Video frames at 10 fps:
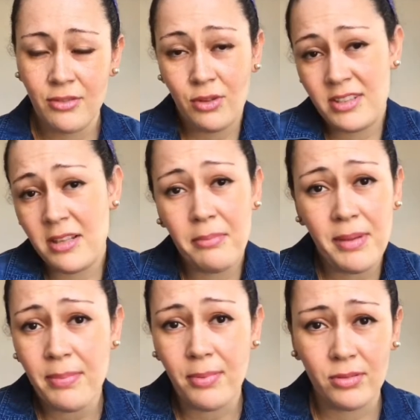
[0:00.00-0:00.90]
For some
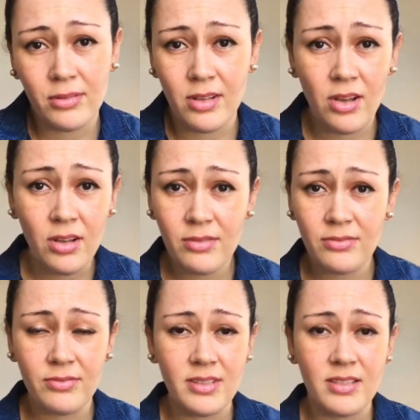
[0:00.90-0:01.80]
people,
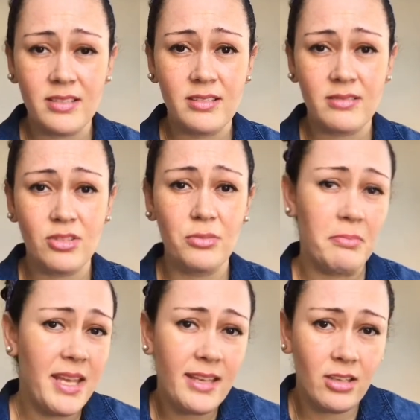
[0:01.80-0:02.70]
love is to
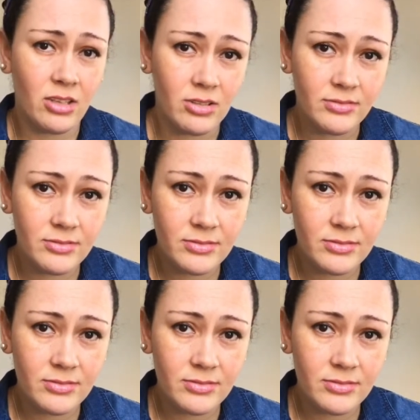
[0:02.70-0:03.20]
make love,